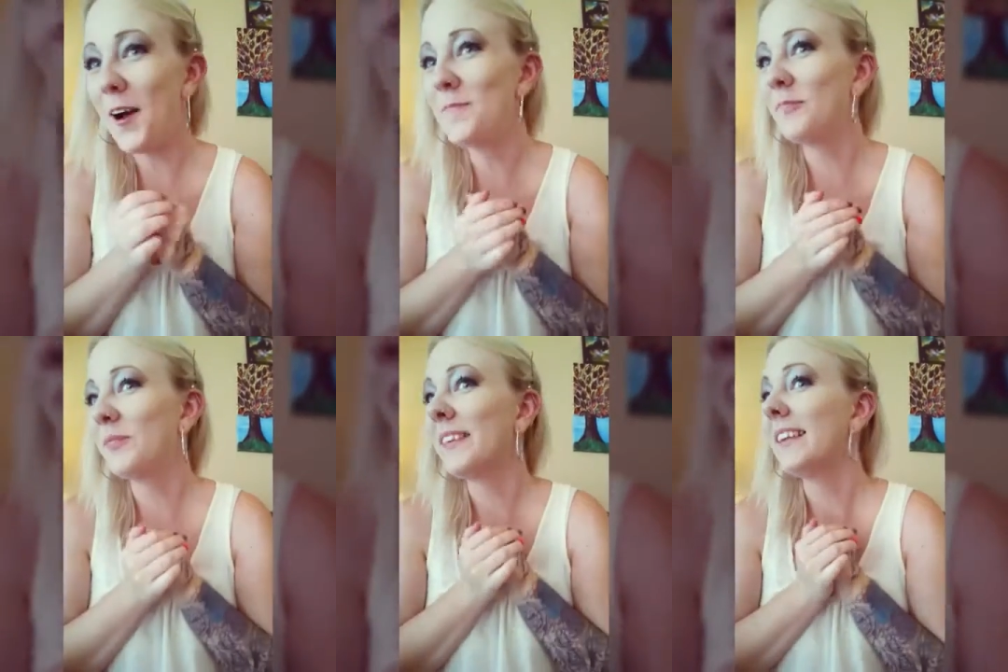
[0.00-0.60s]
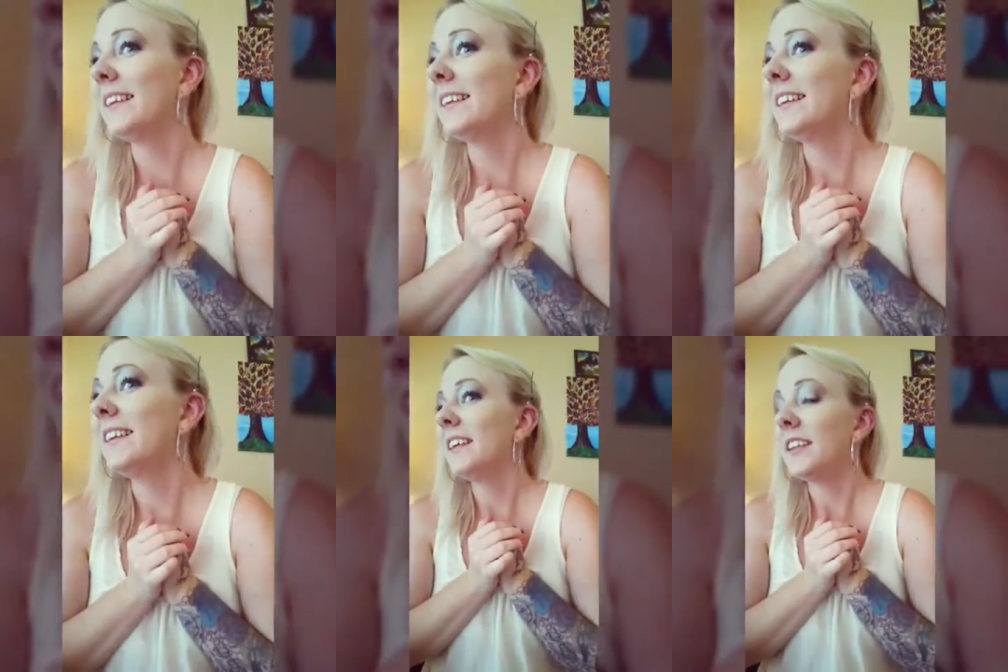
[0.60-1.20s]
um,
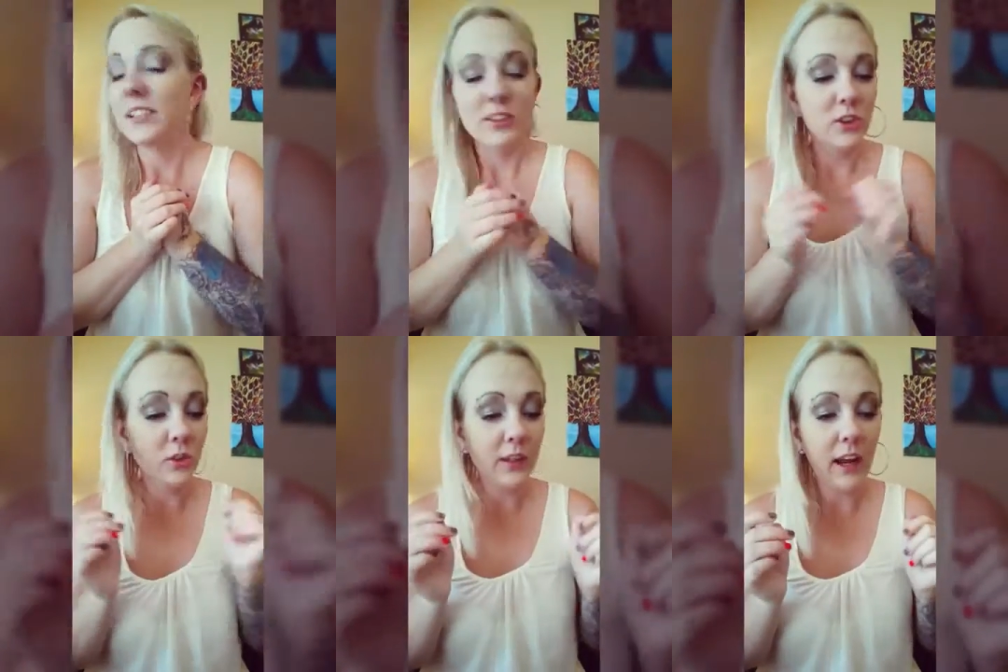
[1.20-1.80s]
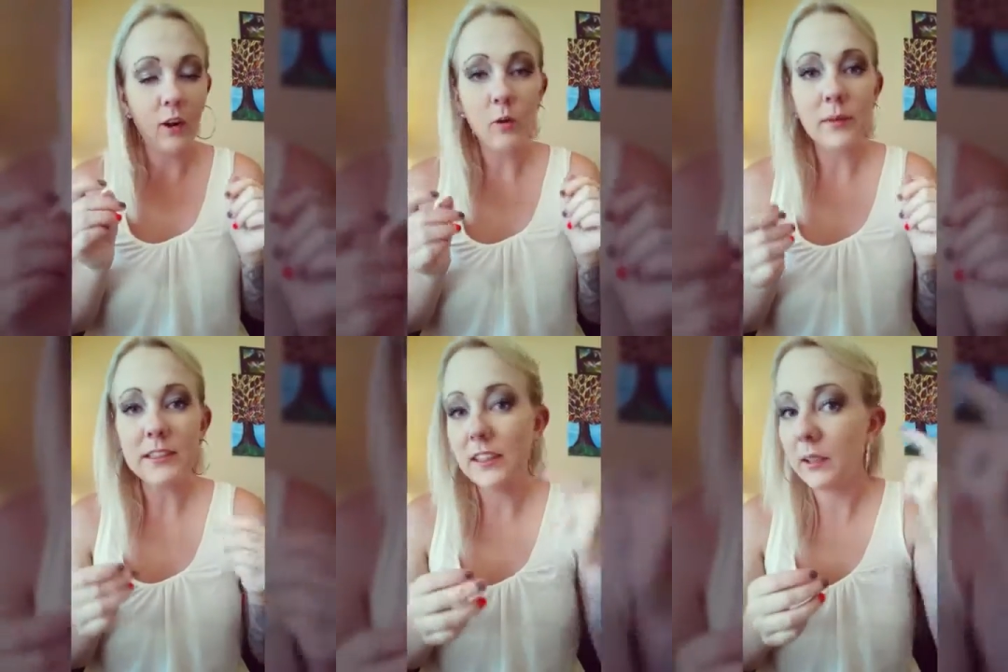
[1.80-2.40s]
so now
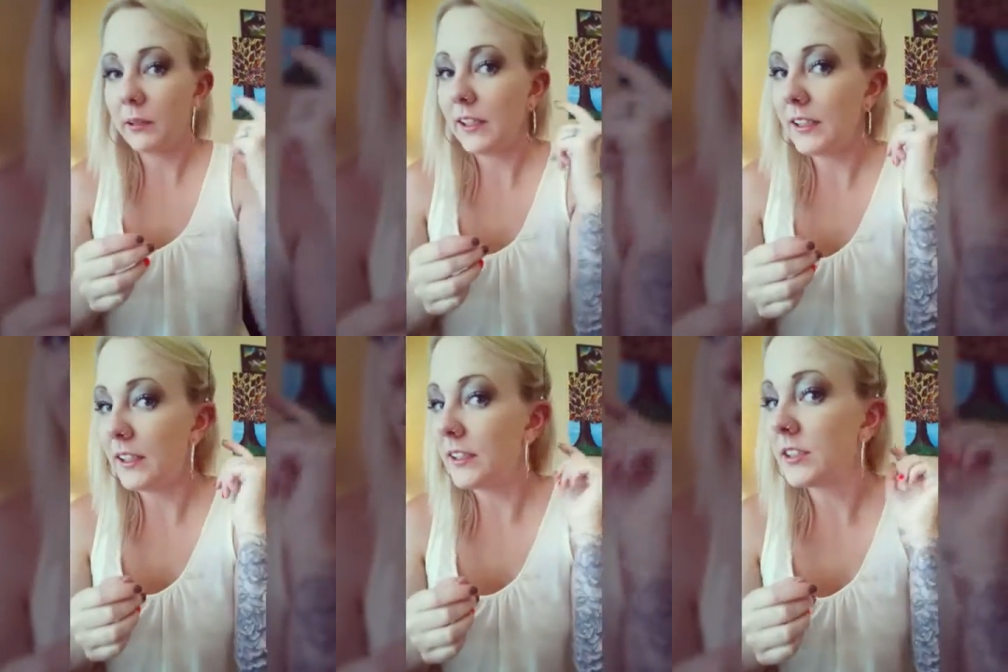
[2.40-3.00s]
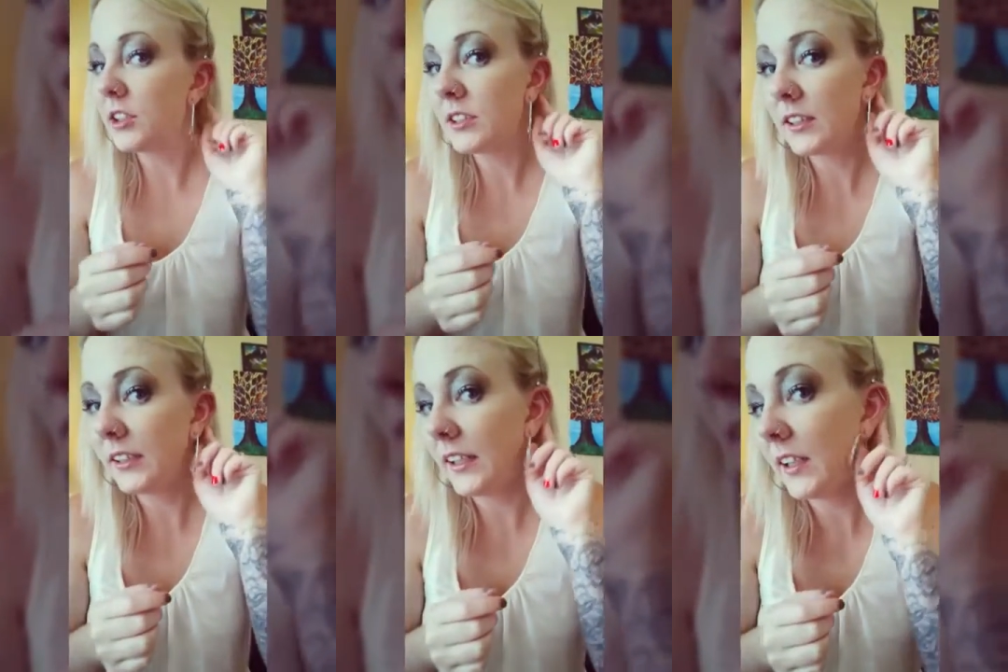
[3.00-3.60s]
basically what I did is just
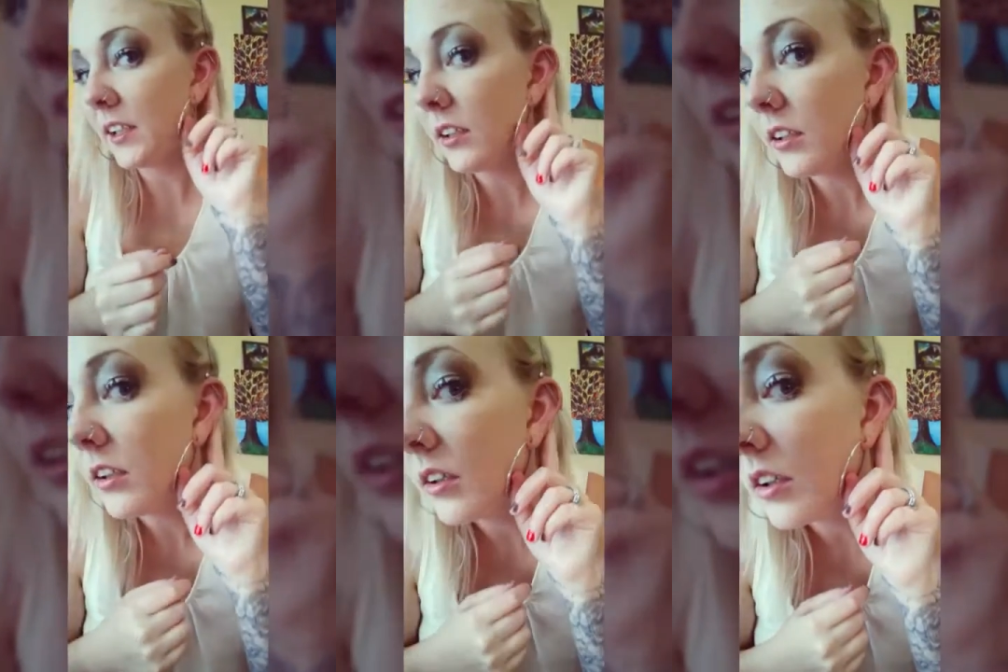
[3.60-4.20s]
cleaned